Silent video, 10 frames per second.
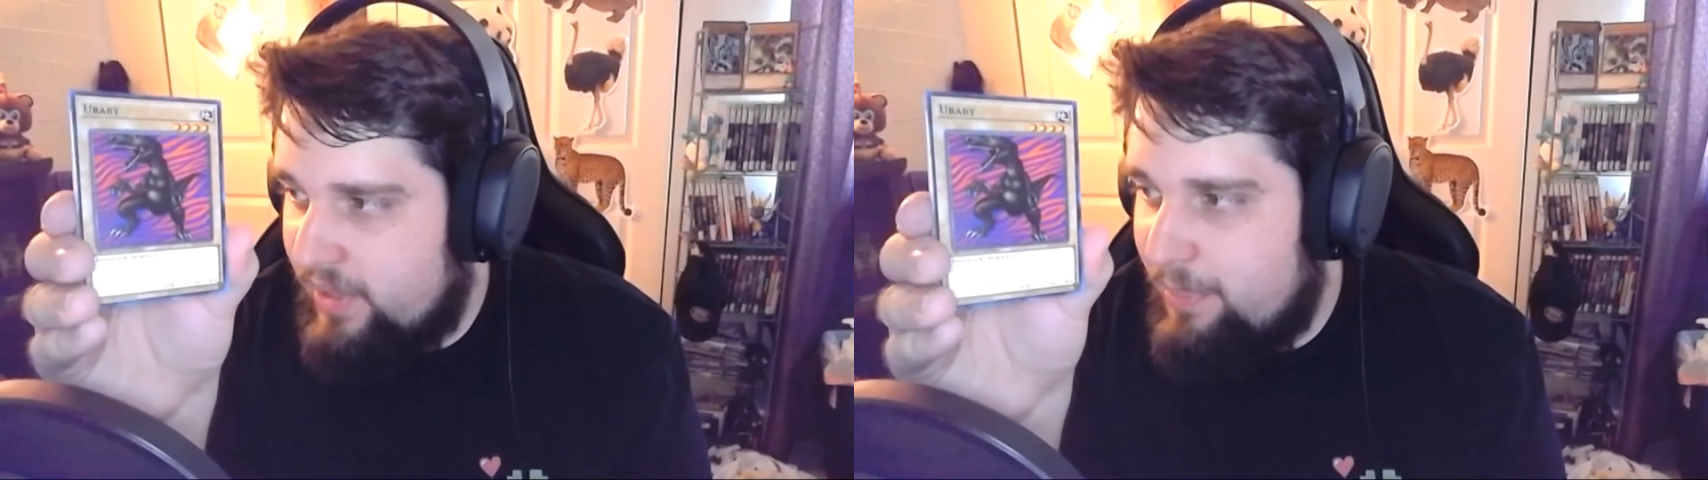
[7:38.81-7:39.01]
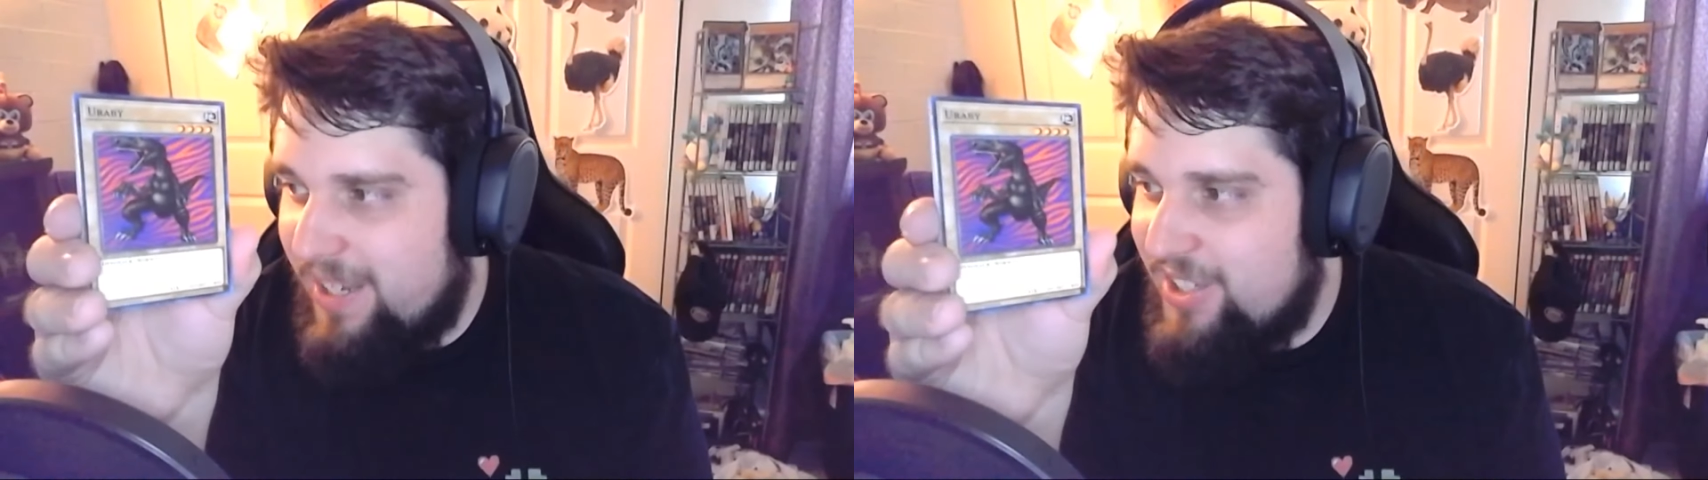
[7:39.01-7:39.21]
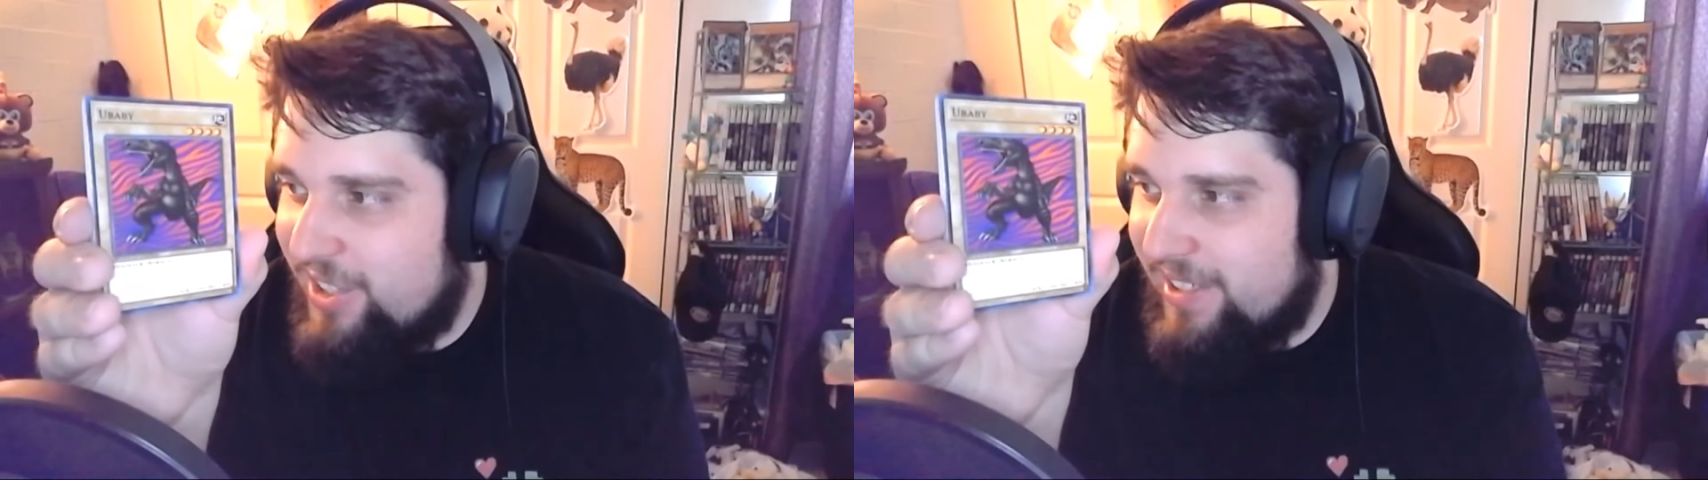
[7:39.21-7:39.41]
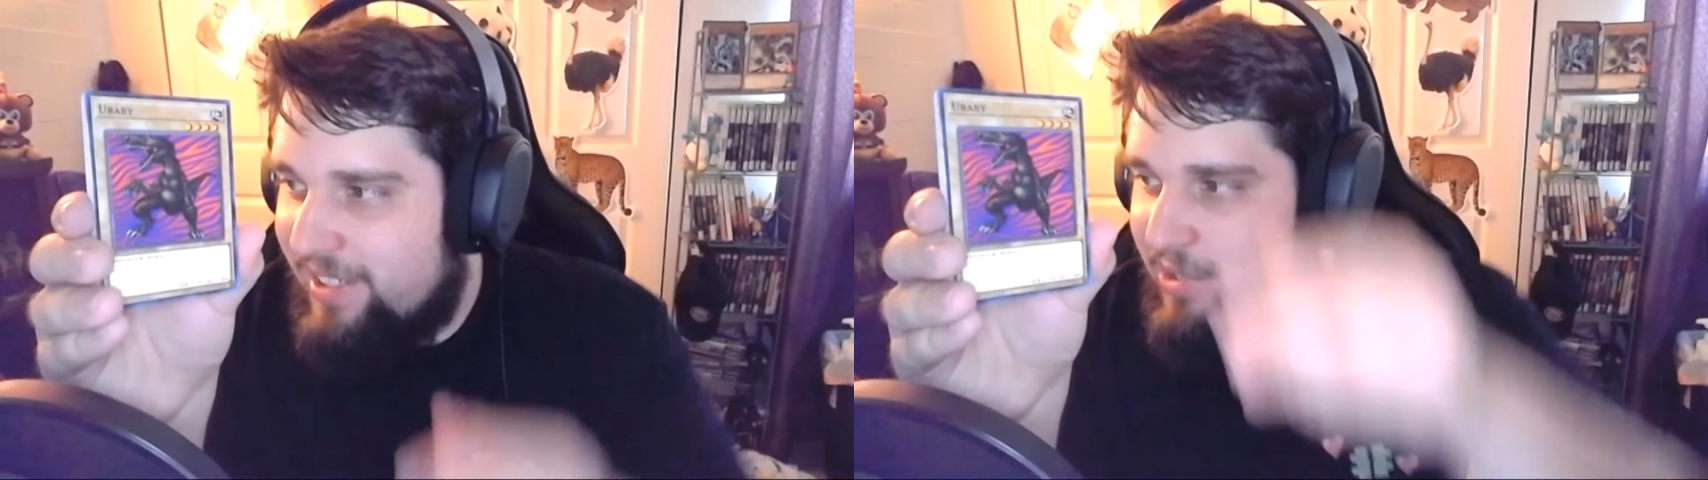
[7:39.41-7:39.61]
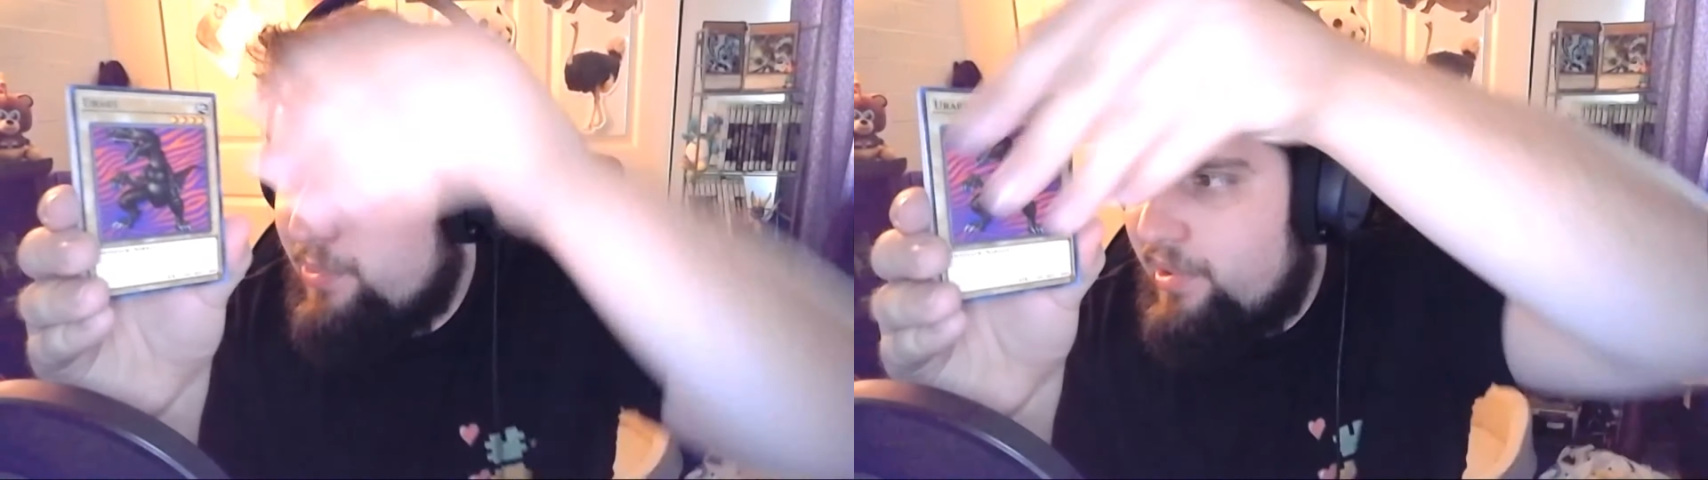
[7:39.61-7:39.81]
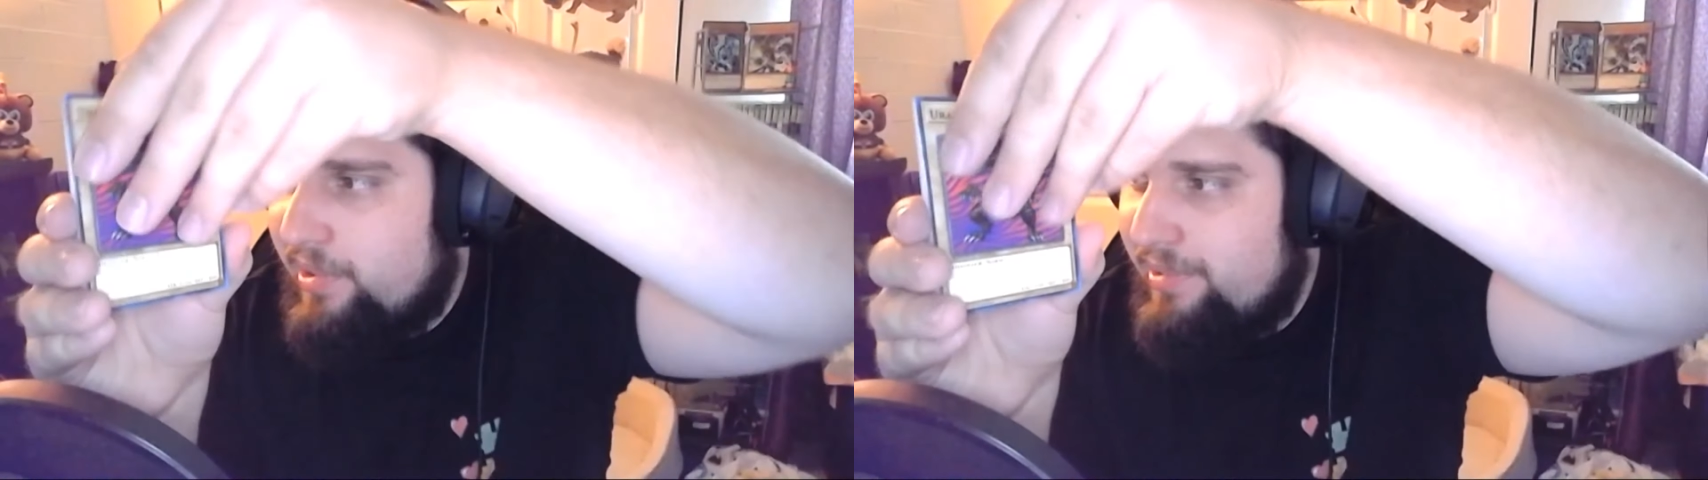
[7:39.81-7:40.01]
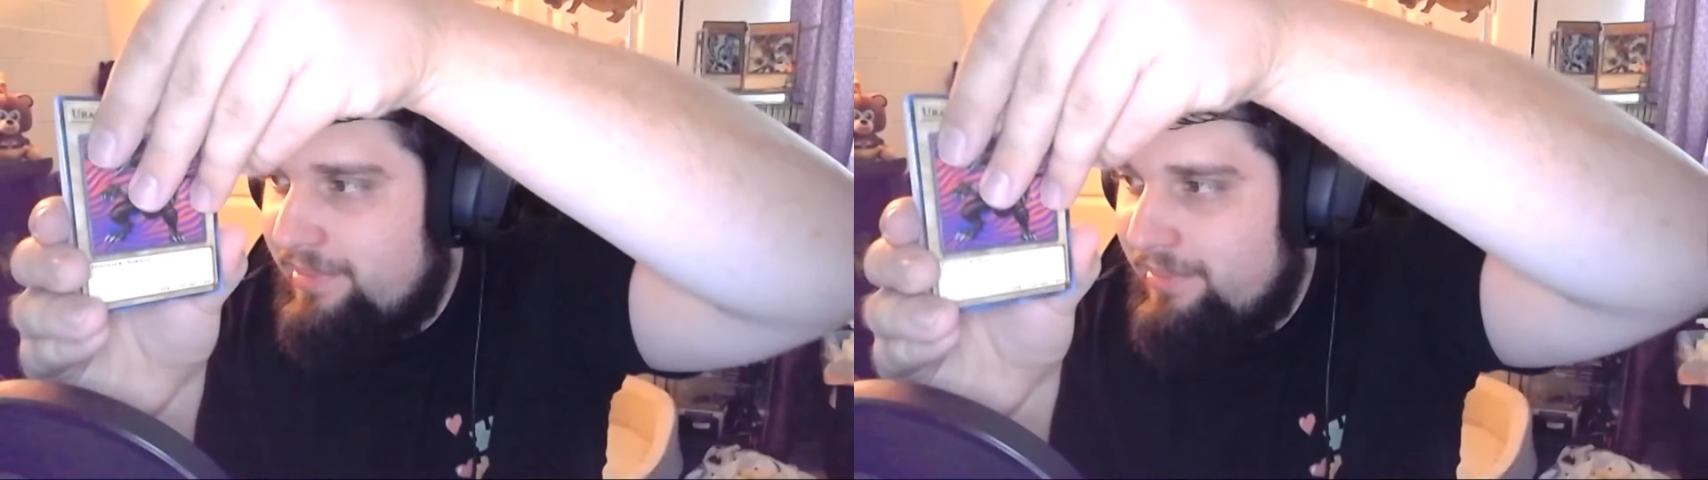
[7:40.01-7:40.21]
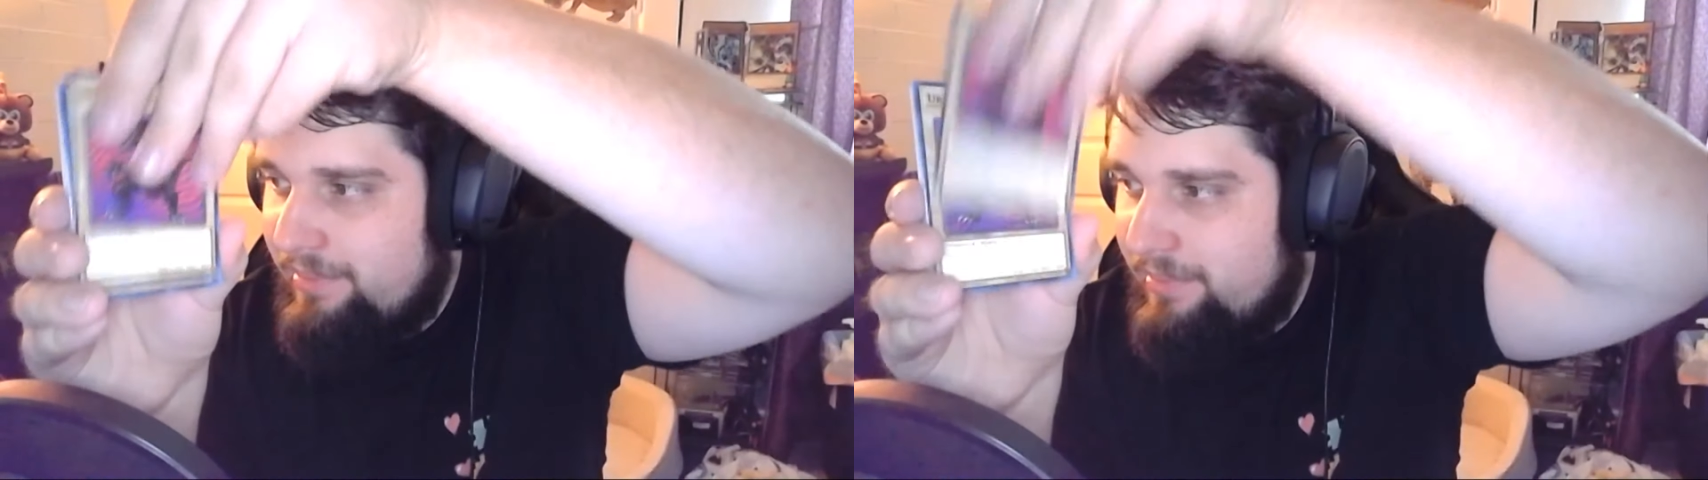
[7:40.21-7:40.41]
A basic dinosaur
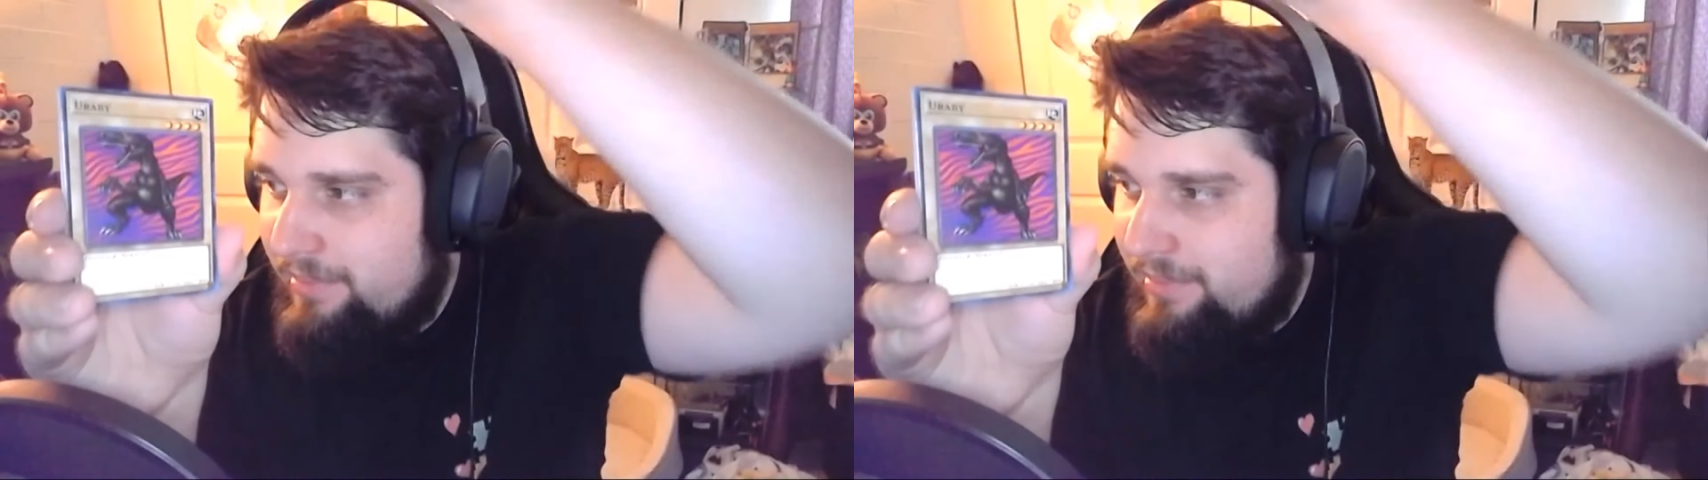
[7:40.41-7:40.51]
card.